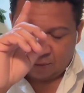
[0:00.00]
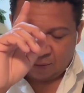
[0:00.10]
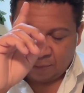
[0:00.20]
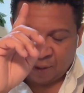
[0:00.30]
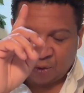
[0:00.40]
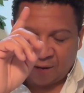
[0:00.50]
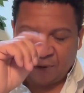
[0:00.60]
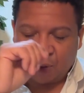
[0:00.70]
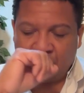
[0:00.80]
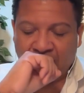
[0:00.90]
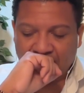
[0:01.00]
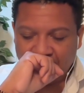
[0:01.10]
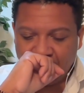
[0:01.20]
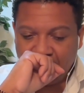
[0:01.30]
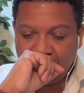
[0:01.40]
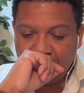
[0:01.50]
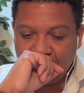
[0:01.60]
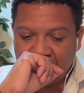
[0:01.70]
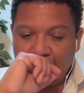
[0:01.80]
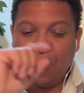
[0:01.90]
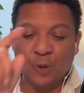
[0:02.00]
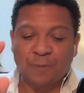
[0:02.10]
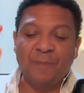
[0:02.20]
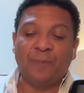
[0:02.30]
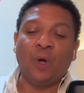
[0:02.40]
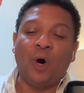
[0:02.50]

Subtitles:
make sure I have this correct. Most people